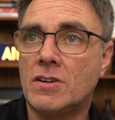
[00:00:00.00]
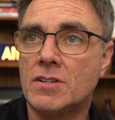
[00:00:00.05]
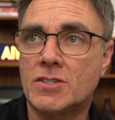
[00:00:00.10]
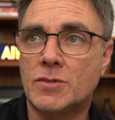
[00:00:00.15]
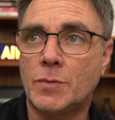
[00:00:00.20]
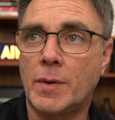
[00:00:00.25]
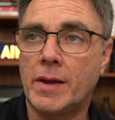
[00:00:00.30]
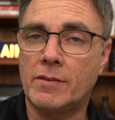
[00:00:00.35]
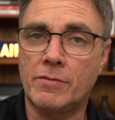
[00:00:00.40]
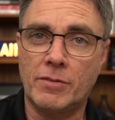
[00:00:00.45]

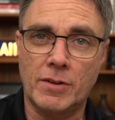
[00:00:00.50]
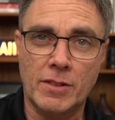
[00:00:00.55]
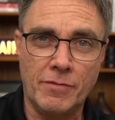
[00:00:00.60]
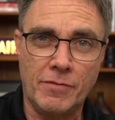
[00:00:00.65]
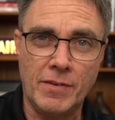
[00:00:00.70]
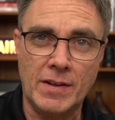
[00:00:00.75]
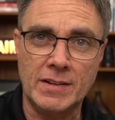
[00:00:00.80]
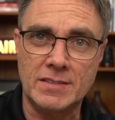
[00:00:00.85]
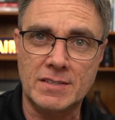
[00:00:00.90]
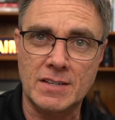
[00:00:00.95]
swinging for the
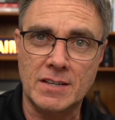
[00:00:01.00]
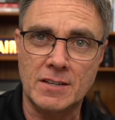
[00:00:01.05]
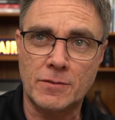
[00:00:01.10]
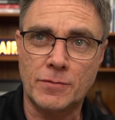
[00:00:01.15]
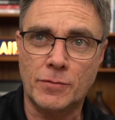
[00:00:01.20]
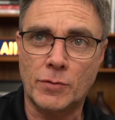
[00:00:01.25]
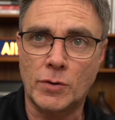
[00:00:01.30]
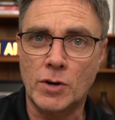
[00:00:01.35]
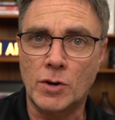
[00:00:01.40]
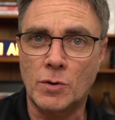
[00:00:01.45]
fences
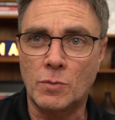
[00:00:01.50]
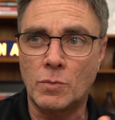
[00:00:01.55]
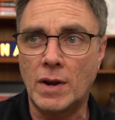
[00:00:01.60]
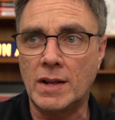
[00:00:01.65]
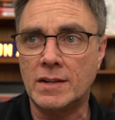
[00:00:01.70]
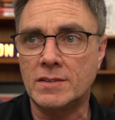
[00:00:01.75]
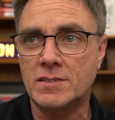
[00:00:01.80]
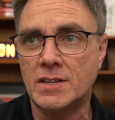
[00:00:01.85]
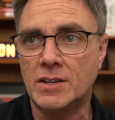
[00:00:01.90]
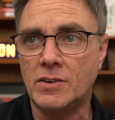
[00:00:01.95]
for your
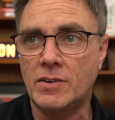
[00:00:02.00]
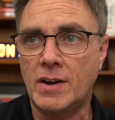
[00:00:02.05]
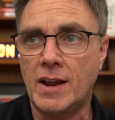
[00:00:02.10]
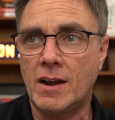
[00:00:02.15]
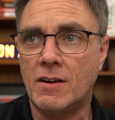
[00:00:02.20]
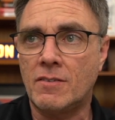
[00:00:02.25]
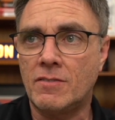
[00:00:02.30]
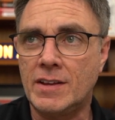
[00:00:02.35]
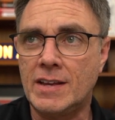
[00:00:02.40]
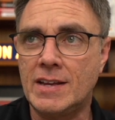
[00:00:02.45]
rents and your
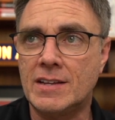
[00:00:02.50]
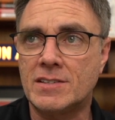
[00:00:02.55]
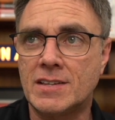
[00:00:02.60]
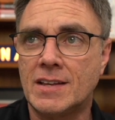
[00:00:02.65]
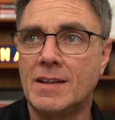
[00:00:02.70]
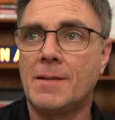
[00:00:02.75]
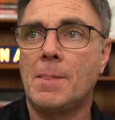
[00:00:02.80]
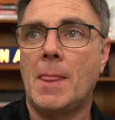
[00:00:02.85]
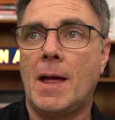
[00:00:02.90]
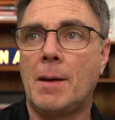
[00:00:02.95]
ARVs,
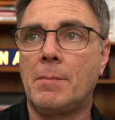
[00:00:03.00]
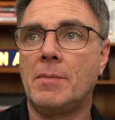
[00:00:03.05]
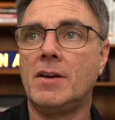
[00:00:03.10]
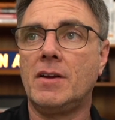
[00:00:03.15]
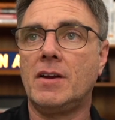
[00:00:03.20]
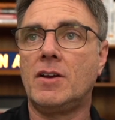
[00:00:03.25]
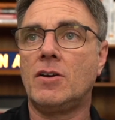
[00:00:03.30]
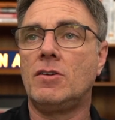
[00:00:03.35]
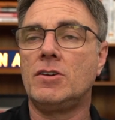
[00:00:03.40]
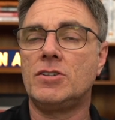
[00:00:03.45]
I'm going to
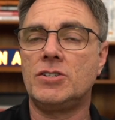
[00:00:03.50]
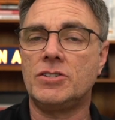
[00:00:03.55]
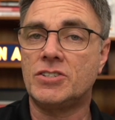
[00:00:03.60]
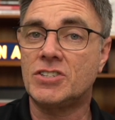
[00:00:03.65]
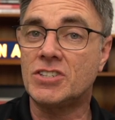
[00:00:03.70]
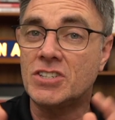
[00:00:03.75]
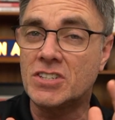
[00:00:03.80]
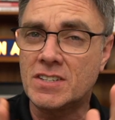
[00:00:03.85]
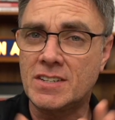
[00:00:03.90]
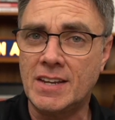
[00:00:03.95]
encourage you
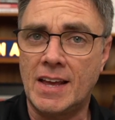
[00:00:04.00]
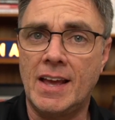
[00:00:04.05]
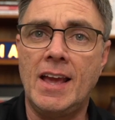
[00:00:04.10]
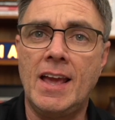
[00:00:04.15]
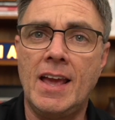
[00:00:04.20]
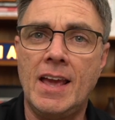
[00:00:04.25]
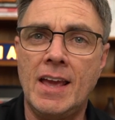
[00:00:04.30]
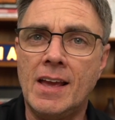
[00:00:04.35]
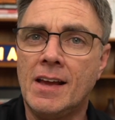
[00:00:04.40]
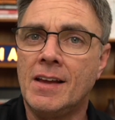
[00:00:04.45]

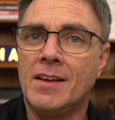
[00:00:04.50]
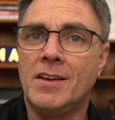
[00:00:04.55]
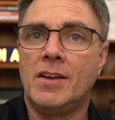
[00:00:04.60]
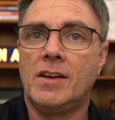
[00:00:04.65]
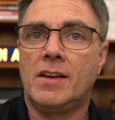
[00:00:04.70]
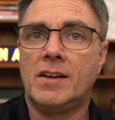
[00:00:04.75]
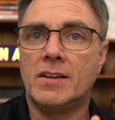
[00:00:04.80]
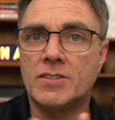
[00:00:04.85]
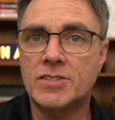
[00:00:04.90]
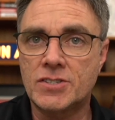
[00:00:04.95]
stay
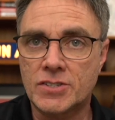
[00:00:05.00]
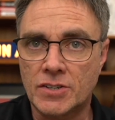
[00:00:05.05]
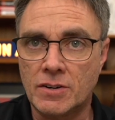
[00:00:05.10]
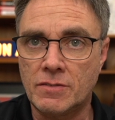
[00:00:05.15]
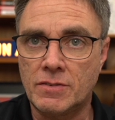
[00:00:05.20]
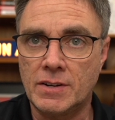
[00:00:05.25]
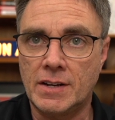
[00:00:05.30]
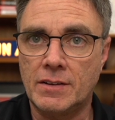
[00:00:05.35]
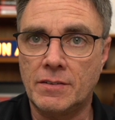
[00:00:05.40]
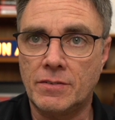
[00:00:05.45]

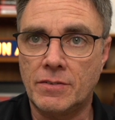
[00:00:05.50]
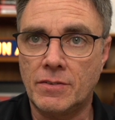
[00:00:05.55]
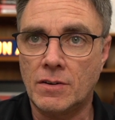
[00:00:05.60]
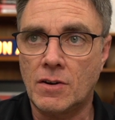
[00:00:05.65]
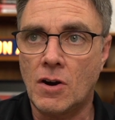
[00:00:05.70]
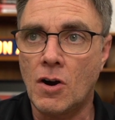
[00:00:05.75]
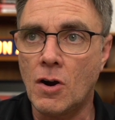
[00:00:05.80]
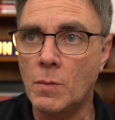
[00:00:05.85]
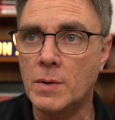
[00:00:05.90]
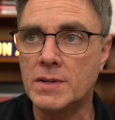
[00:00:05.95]
conservative
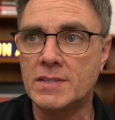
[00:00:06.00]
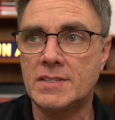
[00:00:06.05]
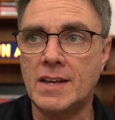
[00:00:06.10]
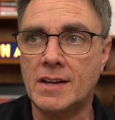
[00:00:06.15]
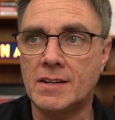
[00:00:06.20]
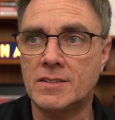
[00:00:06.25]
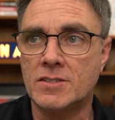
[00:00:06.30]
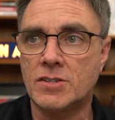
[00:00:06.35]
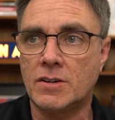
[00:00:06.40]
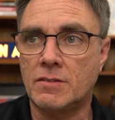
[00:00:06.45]
always stay
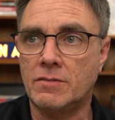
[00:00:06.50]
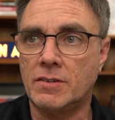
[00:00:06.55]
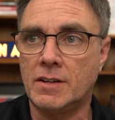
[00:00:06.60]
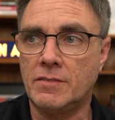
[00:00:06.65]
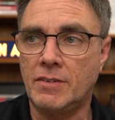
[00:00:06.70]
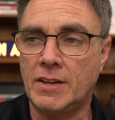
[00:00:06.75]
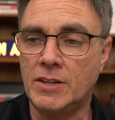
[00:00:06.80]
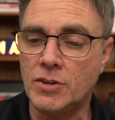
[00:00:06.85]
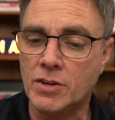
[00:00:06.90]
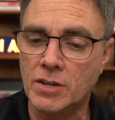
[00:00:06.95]
conservative.
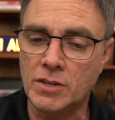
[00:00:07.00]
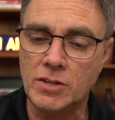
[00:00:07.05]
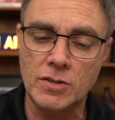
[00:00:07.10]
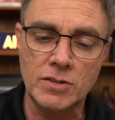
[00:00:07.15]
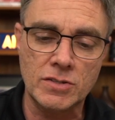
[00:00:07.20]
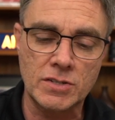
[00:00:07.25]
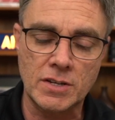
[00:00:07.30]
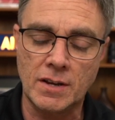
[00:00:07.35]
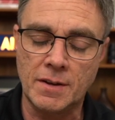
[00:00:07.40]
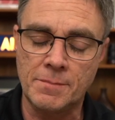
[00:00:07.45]
And you can
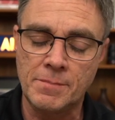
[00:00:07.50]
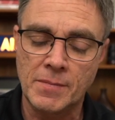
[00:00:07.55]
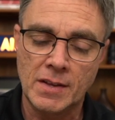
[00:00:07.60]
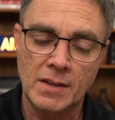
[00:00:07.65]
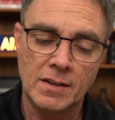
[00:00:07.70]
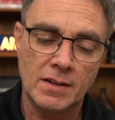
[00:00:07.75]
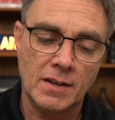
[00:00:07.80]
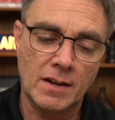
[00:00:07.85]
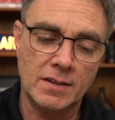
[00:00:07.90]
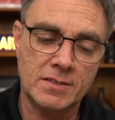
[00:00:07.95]
use a, uh,
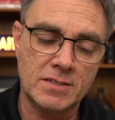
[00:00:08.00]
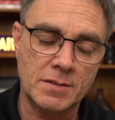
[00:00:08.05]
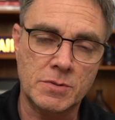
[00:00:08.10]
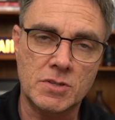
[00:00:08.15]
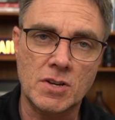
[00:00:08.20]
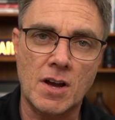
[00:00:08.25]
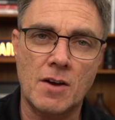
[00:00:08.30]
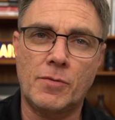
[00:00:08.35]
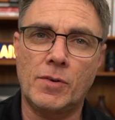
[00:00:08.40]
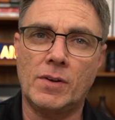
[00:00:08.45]
a, uh, some
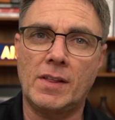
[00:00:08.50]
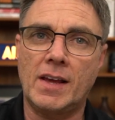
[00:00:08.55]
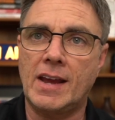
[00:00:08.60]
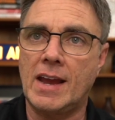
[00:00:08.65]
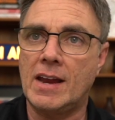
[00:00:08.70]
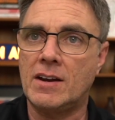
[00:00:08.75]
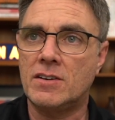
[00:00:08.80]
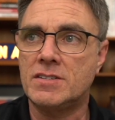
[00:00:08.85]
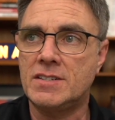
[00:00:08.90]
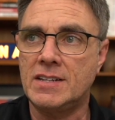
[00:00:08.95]
software like
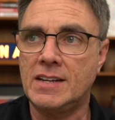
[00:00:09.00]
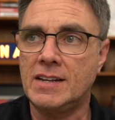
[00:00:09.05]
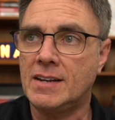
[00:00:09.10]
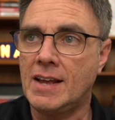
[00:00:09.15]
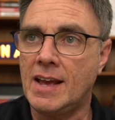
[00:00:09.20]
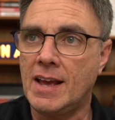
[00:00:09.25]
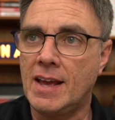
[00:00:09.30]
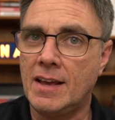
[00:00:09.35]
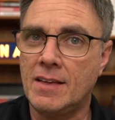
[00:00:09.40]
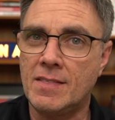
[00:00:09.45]

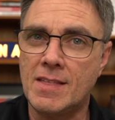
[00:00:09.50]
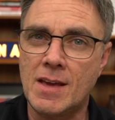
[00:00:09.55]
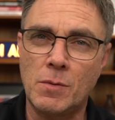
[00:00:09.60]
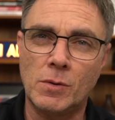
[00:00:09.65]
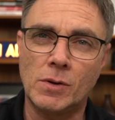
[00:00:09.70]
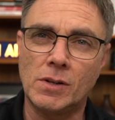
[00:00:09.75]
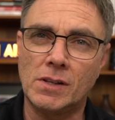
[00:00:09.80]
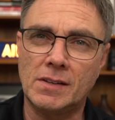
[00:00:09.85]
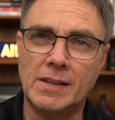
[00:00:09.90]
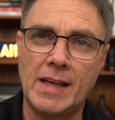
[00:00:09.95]
AirDNA. They
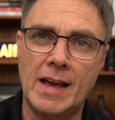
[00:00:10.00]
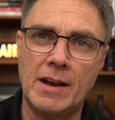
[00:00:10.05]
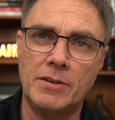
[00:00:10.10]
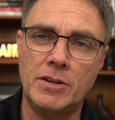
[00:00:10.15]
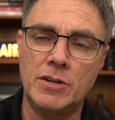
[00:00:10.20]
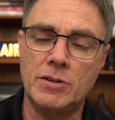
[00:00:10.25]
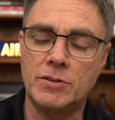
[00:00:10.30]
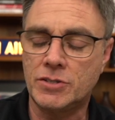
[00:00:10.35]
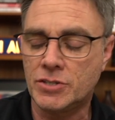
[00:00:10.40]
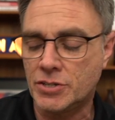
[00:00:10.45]
will allow
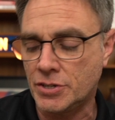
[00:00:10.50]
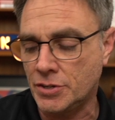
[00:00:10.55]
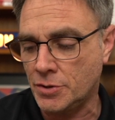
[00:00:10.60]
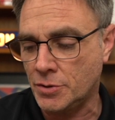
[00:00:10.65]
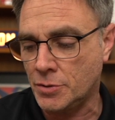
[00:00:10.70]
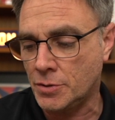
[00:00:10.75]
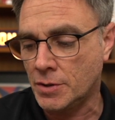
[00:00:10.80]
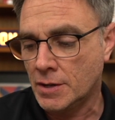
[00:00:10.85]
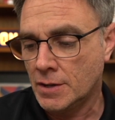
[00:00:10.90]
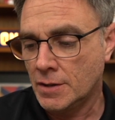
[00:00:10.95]
you
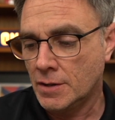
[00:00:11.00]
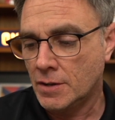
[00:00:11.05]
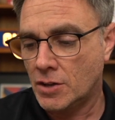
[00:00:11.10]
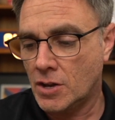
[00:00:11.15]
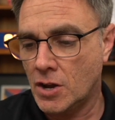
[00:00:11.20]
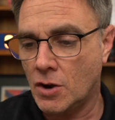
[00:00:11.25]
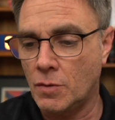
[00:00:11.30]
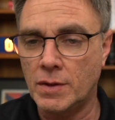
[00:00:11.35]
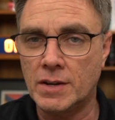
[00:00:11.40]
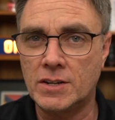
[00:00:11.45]
to
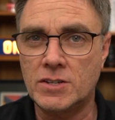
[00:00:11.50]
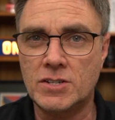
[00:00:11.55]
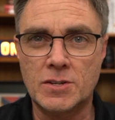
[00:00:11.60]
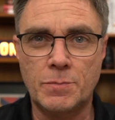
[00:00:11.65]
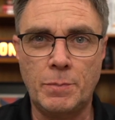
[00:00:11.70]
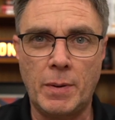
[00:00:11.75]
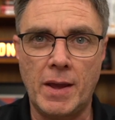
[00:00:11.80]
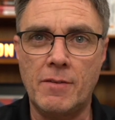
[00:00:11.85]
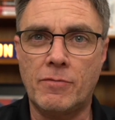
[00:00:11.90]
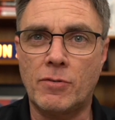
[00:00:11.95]
go in and just
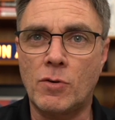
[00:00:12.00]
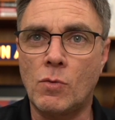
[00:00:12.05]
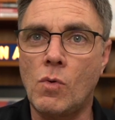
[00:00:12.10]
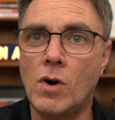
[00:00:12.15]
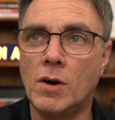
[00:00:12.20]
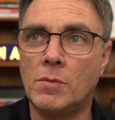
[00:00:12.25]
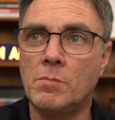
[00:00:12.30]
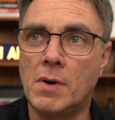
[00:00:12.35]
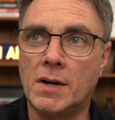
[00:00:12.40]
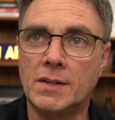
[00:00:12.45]
pay for
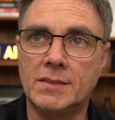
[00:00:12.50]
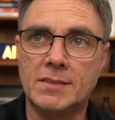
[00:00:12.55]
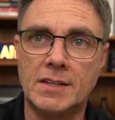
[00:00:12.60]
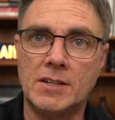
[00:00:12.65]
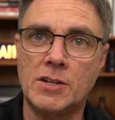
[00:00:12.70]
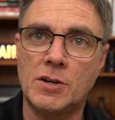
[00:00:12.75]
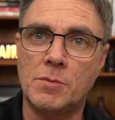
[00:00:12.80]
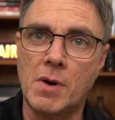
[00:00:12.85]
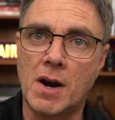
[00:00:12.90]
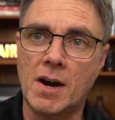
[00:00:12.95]
one month in
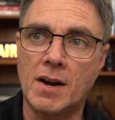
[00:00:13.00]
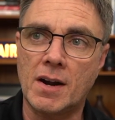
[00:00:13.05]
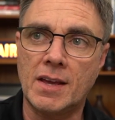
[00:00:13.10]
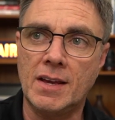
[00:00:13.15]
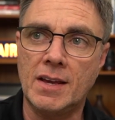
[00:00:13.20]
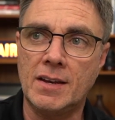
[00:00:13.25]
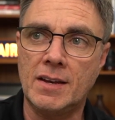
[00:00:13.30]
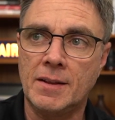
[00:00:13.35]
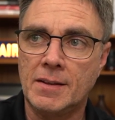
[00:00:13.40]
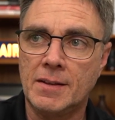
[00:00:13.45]
your
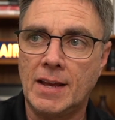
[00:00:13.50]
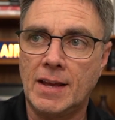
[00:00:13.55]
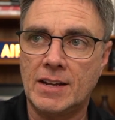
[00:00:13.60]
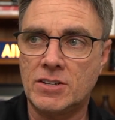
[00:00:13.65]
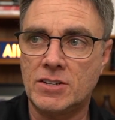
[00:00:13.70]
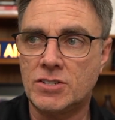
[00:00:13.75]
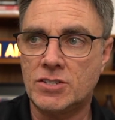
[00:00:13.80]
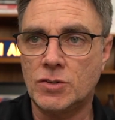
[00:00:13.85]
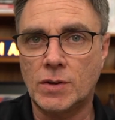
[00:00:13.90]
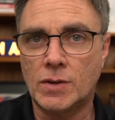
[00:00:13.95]
market and
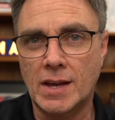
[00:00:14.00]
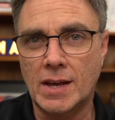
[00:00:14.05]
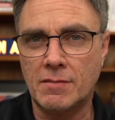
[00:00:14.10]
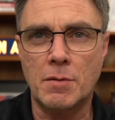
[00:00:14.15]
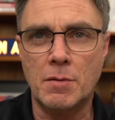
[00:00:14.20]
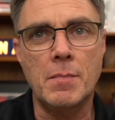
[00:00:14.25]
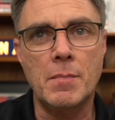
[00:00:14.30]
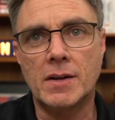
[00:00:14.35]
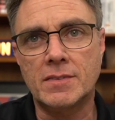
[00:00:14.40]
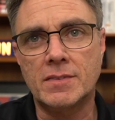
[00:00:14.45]
just do kind of a
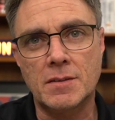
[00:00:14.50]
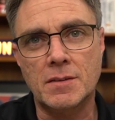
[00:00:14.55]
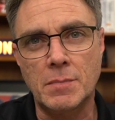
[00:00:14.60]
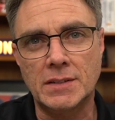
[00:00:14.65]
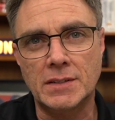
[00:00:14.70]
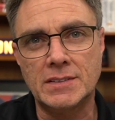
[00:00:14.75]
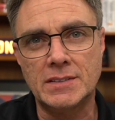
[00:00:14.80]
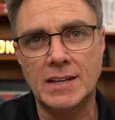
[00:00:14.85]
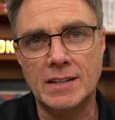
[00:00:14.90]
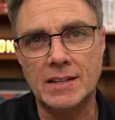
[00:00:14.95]
month to
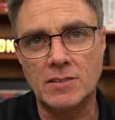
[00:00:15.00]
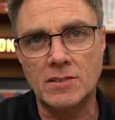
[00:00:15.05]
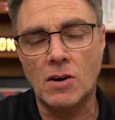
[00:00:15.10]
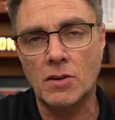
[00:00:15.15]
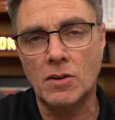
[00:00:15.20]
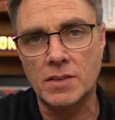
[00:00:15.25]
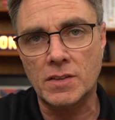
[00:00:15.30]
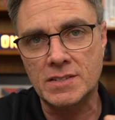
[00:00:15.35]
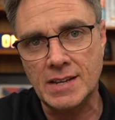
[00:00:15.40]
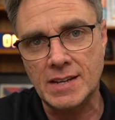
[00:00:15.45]
month to get all
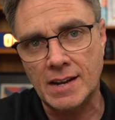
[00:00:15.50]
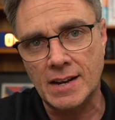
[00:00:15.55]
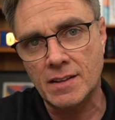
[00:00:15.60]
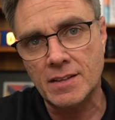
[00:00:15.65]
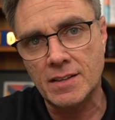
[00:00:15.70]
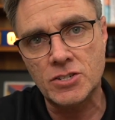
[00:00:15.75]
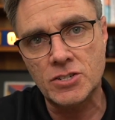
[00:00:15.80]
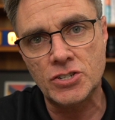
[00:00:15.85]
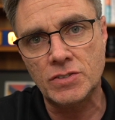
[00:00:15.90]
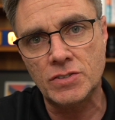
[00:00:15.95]
the data
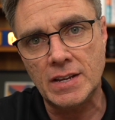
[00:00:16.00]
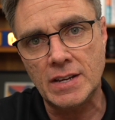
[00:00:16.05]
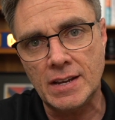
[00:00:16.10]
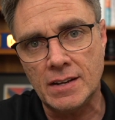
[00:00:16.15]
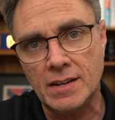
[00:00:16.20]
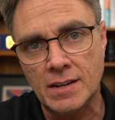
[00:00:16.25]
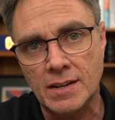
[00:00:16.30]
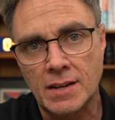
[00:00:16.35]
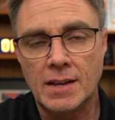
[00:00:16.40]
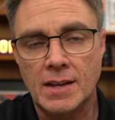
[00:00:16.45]
that you need.